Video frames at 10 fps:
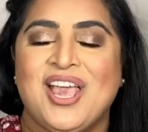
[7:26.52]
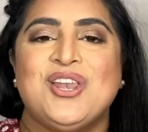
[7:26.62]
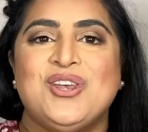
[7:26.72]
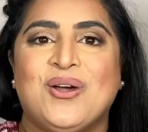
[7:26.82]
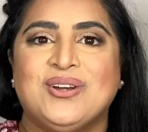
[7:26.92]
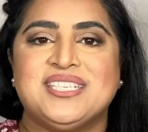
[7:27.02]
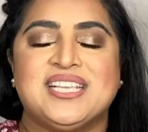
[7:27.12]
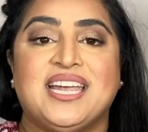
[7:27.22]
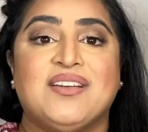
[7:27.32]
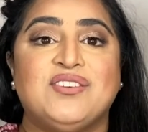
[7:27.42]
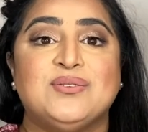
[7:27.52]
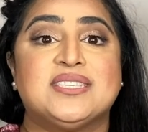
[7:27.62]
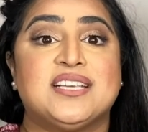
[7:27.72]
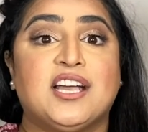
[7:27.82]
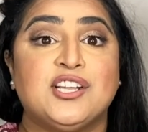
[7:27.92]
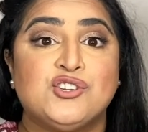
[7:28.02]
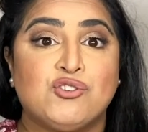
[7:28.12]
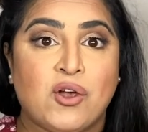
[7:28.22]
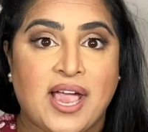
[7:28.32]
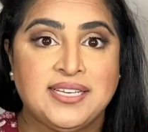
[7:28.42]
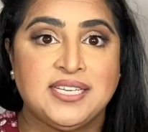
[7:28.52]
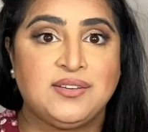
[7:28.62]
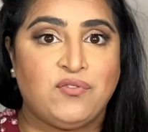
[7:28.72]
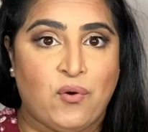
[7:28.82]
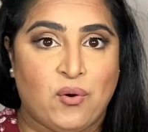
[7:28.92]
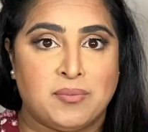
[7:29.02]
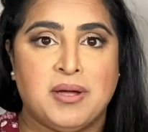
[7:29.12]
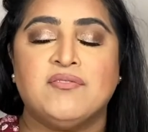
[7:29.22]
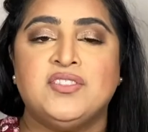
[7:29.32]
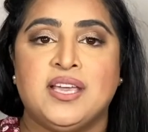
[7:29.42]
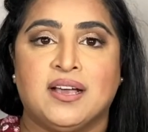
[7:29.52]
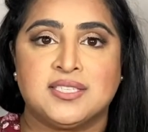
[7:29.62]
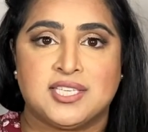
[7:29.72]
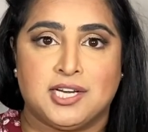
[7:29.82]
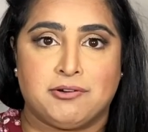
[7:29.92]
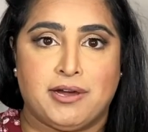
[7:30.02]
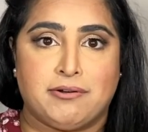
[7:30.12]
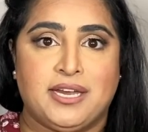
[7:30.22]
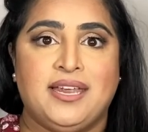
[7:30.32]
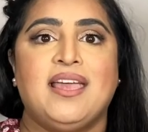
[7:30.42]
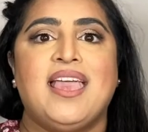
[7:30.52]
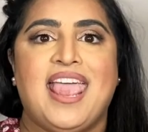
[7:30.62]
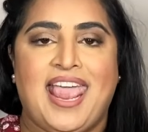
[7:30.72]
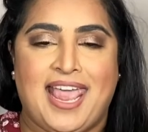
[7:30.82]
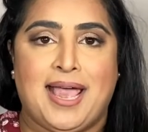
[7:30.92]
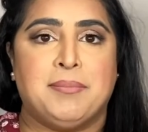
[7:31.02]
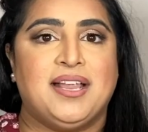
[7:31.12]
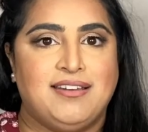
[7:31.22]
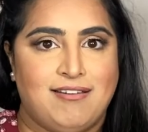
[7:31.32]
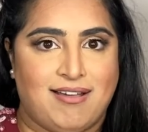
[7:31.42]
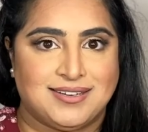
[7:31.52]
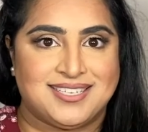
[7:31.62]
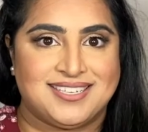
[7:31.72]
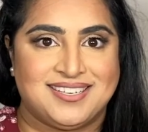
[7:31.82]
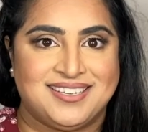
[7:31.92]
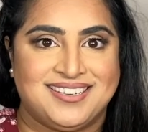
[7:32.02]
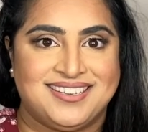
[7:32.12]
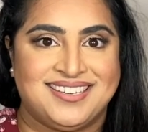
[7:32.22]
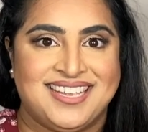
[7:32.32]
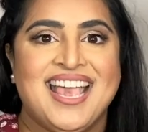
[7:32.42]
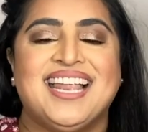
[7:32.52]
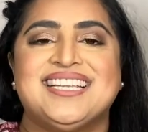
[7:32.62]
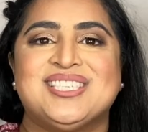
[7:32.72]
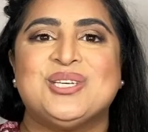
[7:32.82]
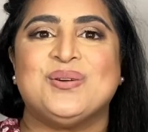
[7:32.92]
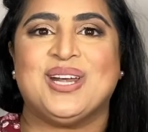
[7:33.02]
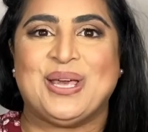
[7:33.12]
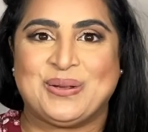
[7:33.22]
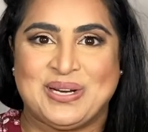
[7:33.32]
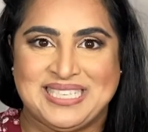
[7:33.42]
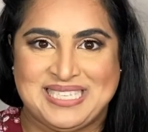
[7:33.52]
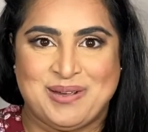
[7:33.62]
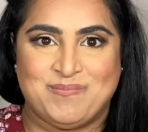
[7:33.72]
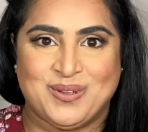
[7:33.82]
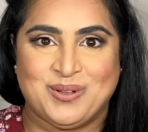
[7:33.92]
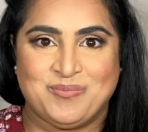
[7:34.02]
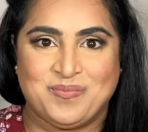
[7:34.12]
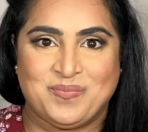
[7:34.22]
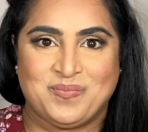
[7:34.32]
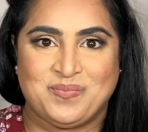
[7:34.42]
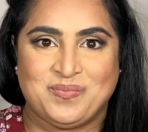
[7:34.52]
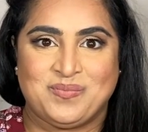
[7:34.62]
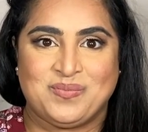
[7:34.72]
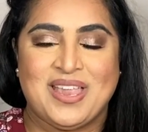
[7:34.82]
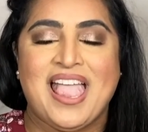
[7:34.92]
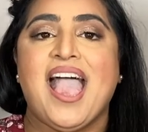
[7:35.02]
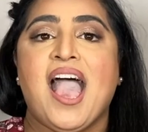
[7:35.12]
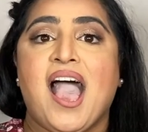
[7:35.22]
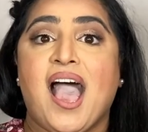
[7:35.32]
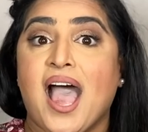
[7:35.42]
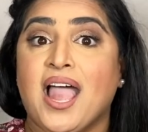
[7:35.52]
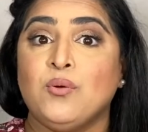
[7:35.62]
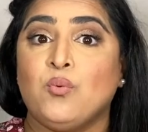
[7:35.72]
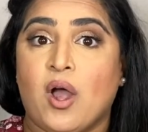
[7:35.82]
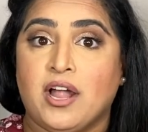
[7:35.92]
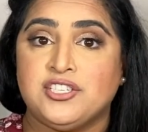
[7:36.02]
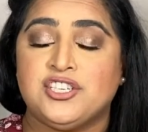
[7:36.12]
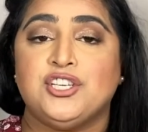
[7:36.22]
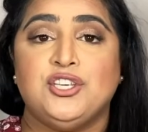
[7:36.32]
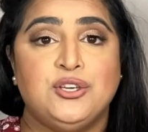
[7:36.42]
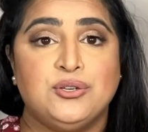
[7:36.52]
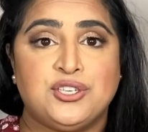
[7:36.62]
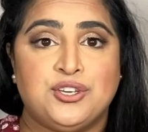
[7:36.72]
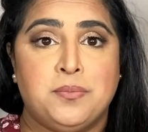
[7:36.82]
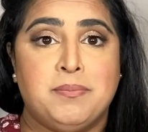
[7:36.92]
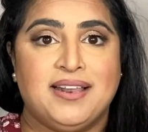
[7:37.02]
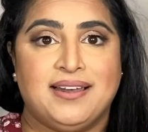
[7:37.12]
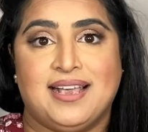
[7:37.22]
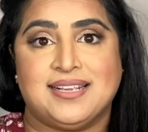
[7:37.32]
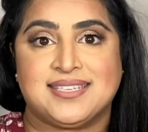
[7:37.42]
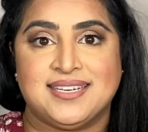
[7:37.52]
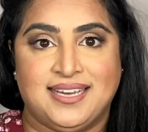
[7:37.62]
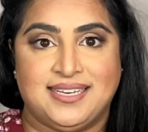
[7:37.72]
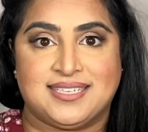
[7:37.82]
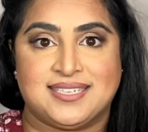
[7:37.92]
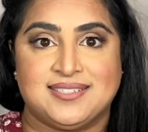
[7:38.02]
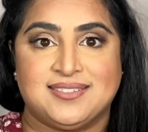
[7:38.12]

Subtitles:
Notice I have used the contracted form of the auxiliary am not. Let's do another example. I watched YouTube last night.